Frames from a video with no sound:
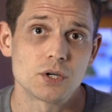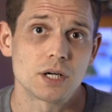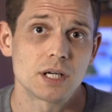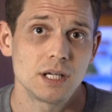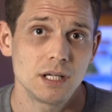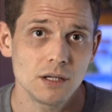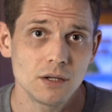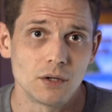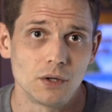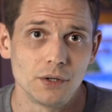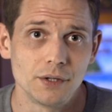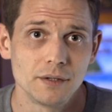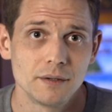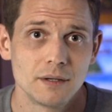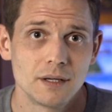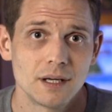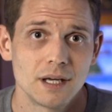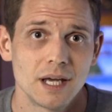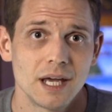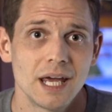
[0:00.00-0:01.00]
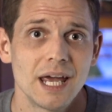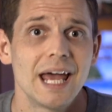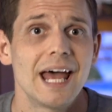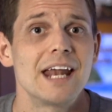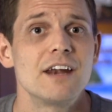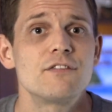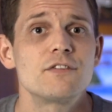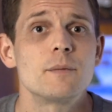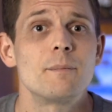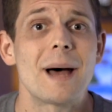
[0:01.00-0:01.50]
are killed.
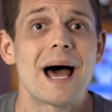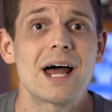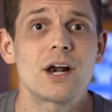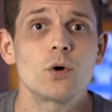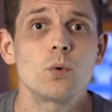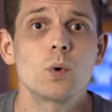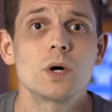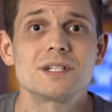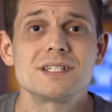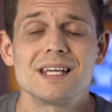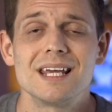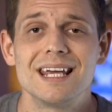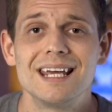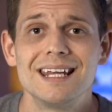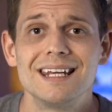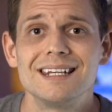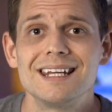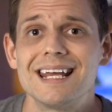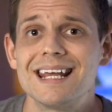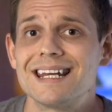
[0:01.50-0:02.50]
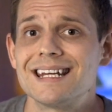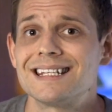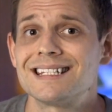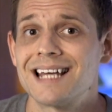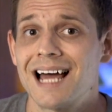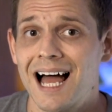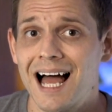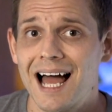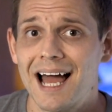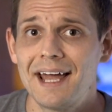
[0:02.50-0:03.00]
And if the battle were to end in a
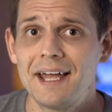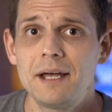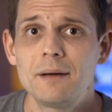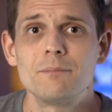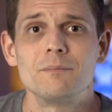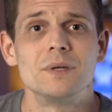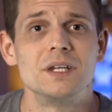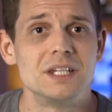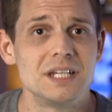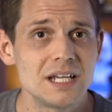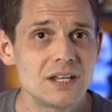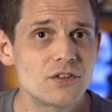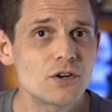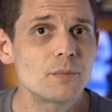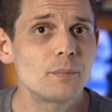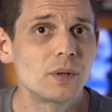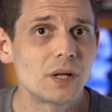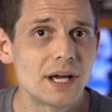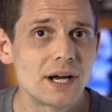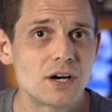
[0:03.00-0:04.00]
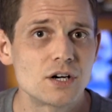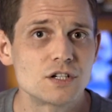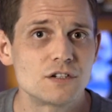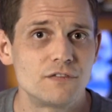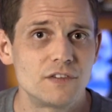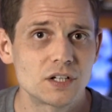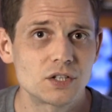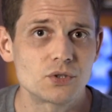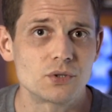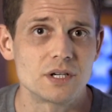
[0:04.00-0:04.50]
tie, neither player's
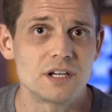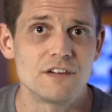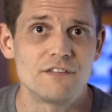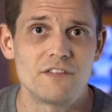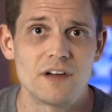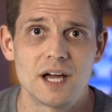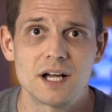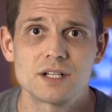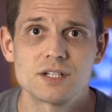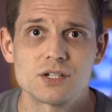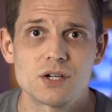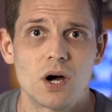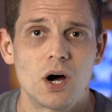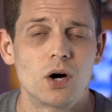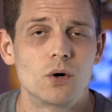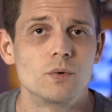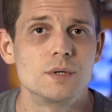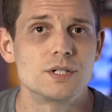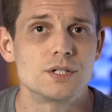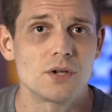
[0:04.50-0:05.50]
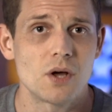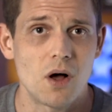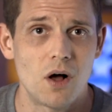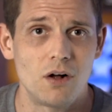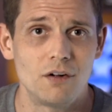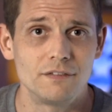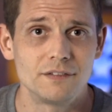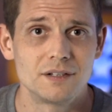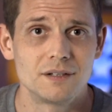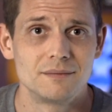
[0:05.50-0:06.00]
victory effects are
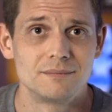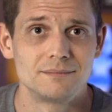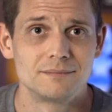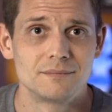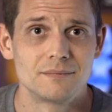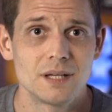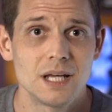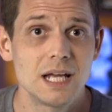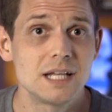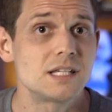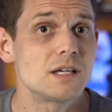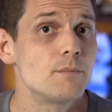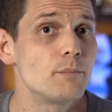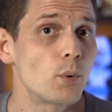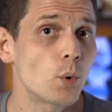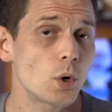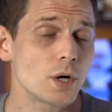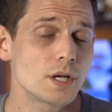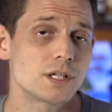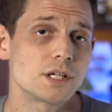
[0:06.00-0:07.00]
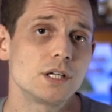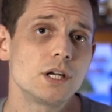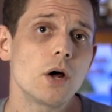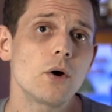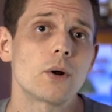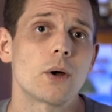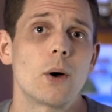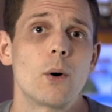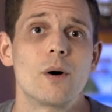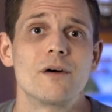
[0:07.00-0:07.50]
resolved. It's important to note,
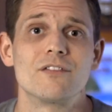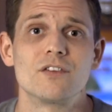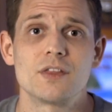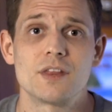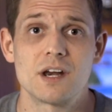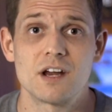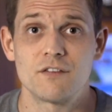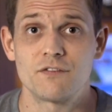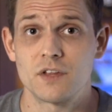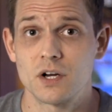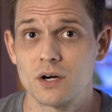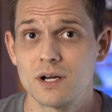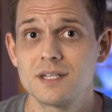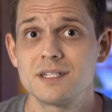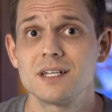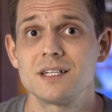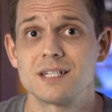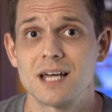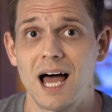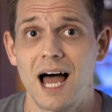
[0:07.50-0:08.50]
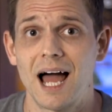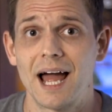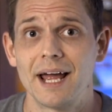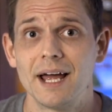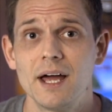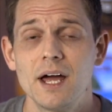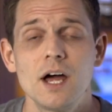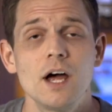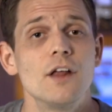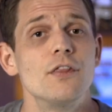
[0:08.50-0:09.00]
however, that if there is a tie,
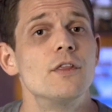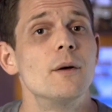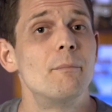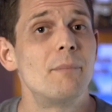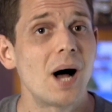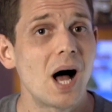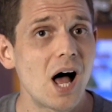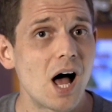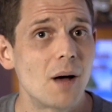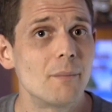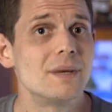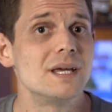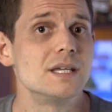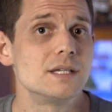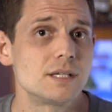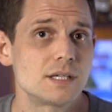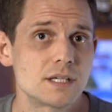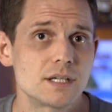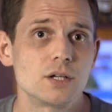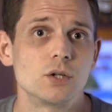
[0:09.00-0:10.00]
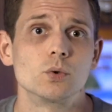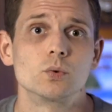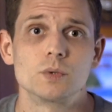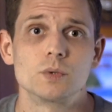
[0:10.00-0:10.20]
the bomb is still